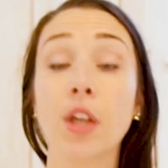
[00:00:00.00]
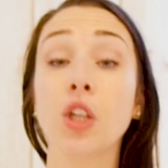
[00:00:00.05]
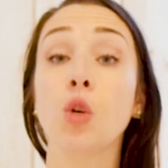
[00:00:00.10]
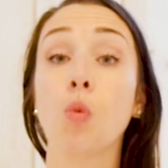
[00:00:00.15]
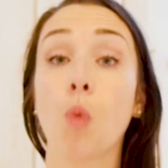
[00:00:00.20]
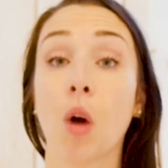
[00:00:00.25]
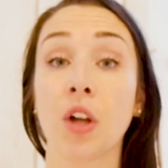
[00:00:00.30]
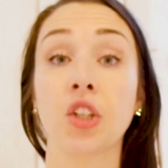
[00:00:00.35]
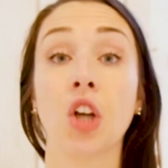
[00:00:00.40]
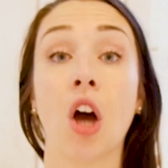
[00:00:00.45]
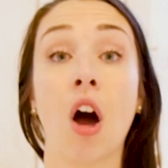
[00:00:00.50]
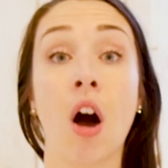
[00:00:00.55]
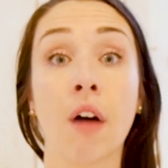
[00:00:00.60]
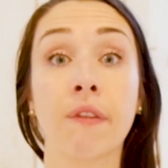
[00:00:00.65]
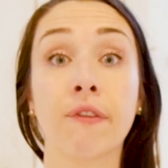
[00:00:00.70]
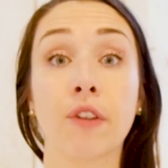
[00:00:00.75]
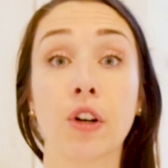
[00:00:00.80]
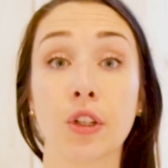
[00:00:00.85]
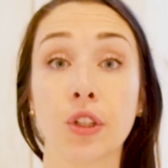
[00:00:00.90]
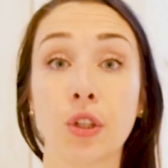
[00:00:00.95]
you want to
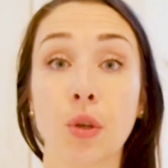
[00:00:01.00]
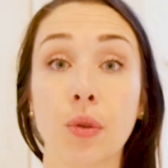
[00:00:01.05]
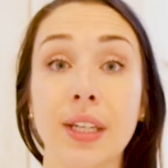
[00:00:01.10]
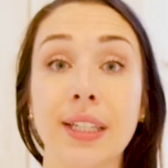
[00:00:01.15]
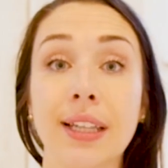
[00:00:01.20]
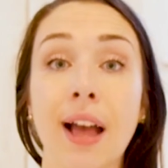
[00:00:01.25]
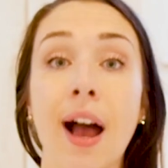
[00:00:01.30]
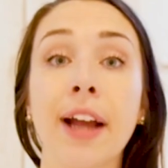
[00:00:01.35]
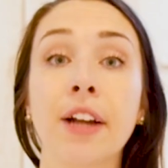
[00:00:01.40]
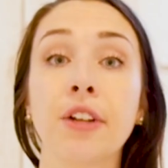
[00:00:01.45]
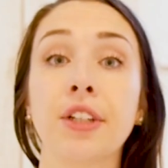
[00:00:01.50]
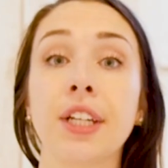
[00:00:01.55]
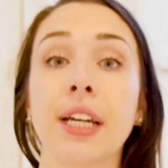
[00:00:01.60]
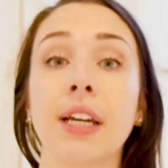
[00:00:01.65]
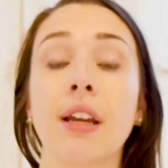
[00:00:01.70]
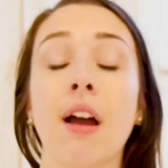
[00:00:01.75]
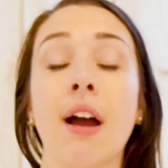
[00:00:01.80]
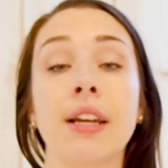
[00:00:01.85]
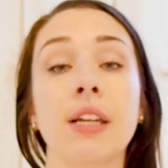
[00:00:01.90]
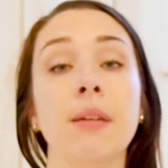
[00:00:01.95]
offer. So these higher
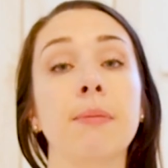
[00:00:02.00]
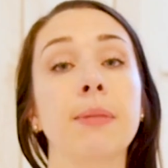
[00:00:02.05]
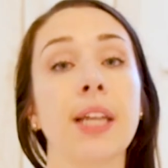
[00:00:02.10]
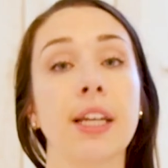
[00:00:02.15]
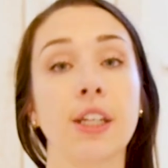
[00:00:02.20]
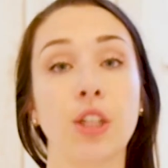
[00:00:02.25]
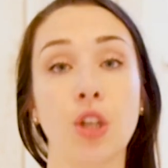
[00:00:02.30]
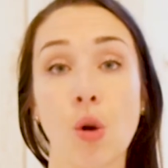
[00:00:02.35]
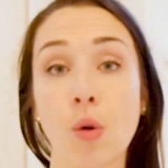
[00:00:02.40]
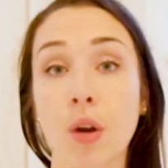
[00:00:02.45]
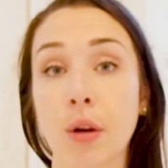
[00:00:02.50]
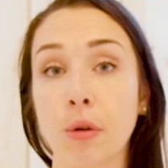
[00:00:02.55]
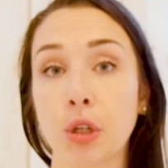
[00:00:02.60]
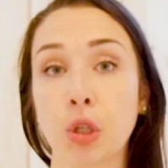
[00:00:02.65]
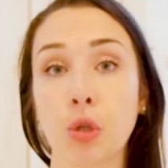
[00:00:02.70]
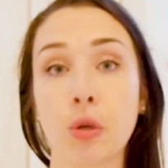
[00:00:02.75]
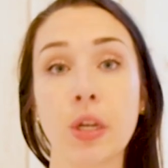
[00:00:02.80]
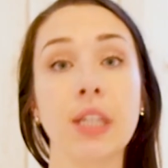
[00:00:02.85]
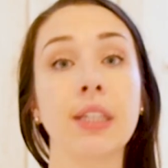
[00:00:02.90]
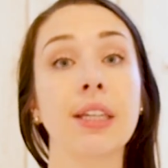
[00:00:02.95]
ticket items like yoga
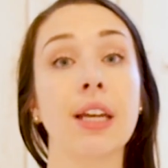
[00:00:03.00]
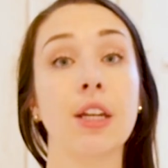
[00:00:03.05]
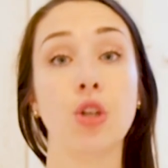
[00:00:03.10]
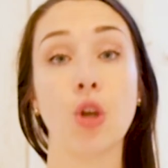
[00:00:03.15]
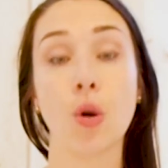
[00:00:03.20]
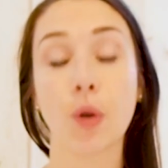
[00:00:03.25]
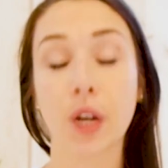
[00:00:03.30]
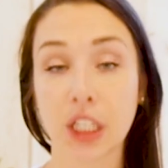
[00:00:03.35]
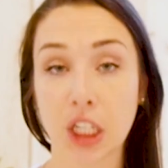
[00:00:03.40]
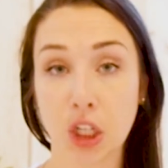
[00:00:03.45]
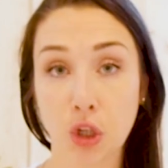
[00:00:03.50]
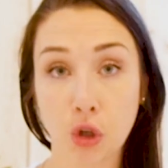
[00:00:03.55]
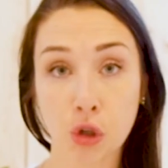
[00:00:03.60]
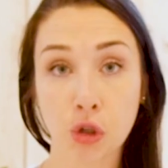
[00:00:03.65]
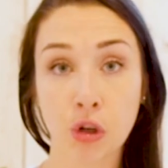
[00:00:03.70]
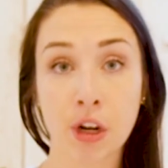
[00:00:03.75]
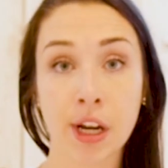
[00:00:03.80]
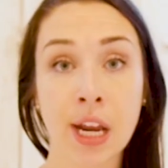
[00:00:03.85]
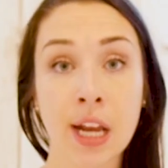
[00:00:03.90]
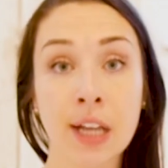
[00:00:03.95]
retreats and yoga teacher
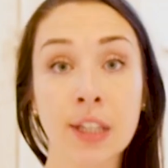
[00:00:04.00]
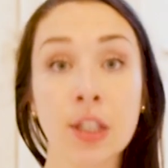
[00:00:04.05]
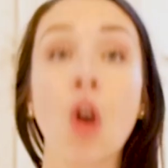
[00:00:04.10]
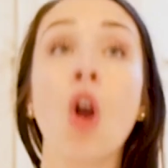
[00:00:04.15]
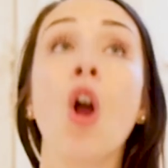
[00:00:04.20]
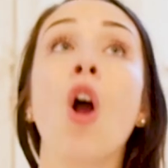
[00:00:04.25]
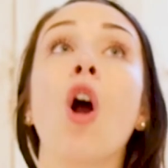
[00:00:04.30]
trainings